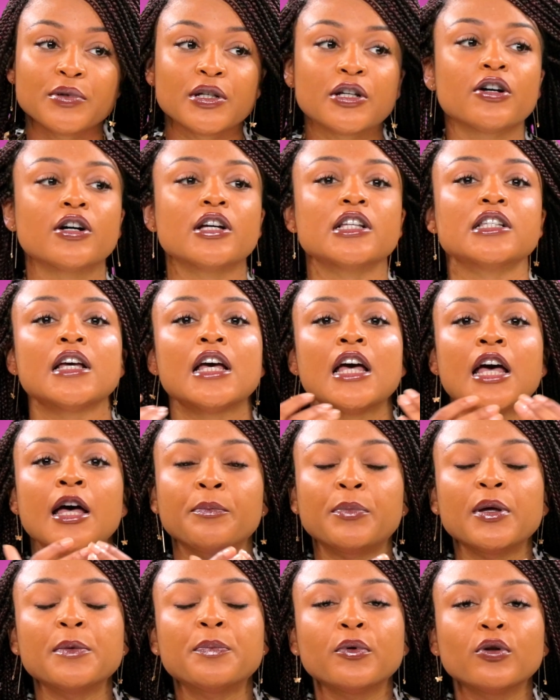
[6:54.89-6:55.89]
Because
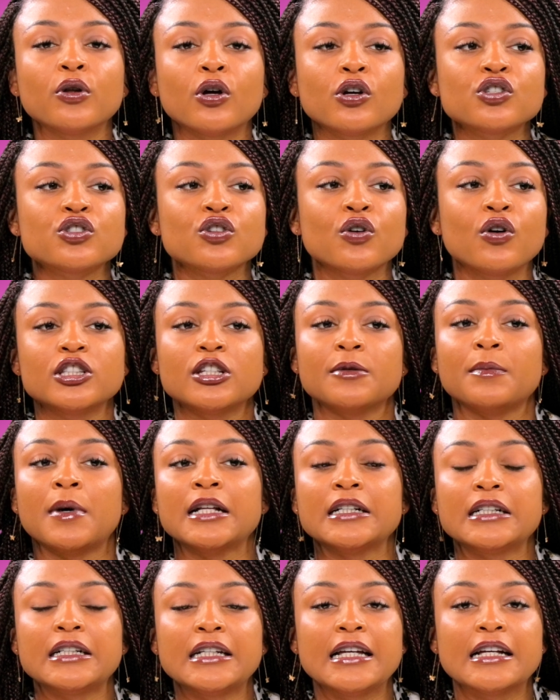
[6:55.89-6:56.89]
people also
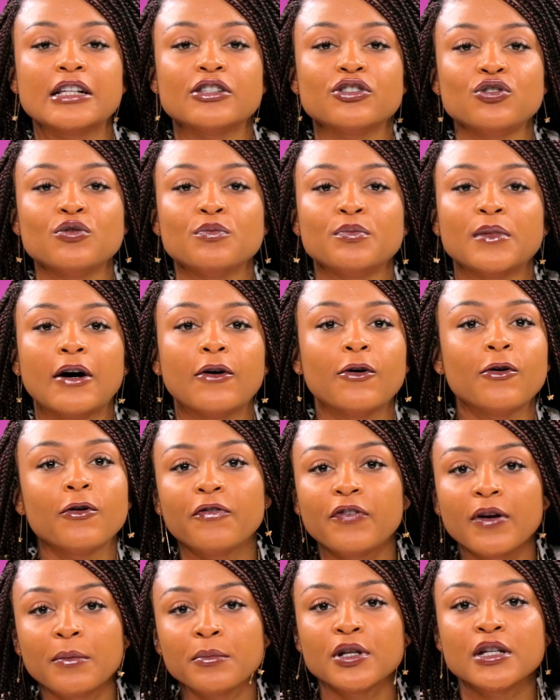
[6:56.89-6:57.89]
automatically assume that,
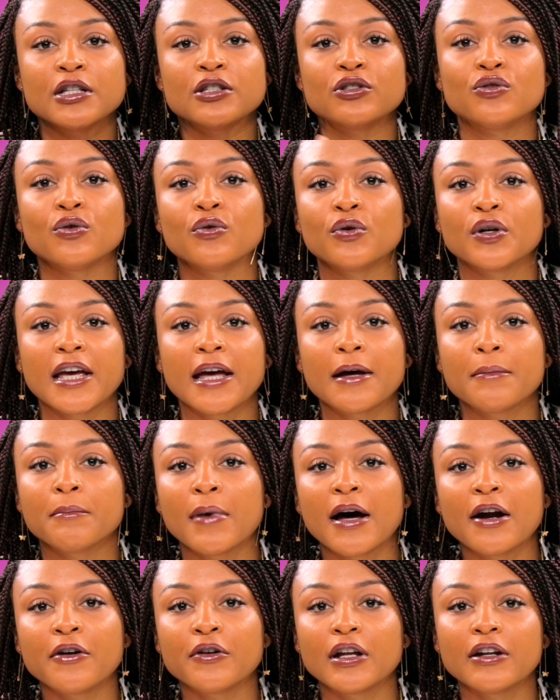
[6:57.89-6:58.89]
feminists don't get
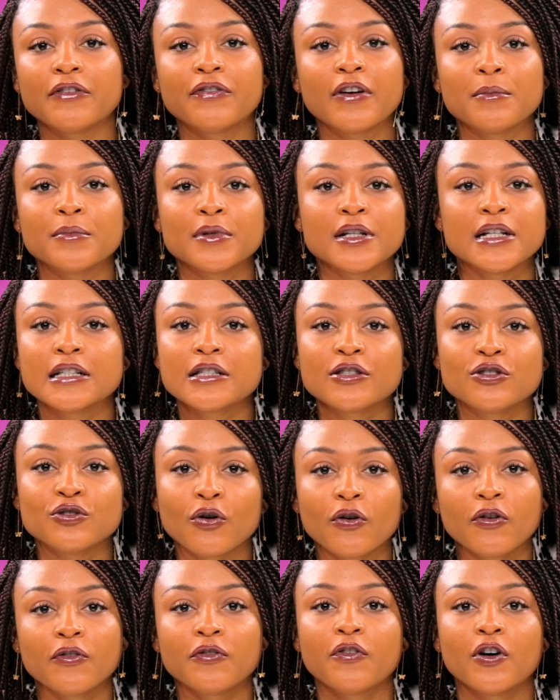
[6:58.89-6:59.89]
married, feminists
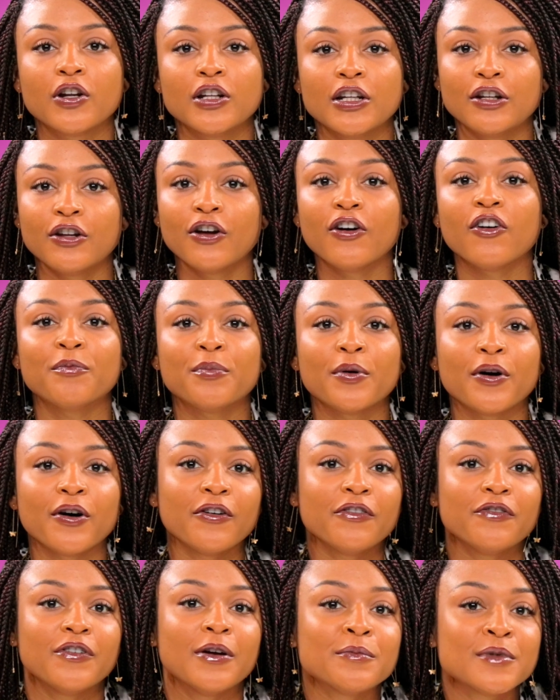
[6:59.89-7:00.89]
don't fall in love.
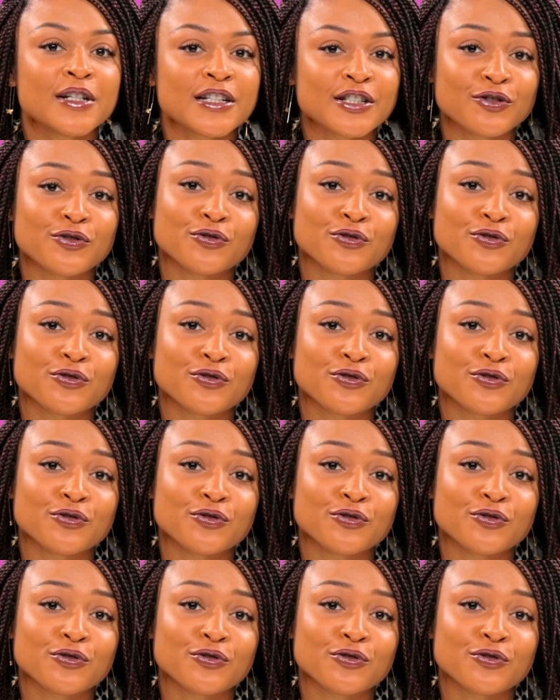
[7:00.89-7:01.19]
But feminists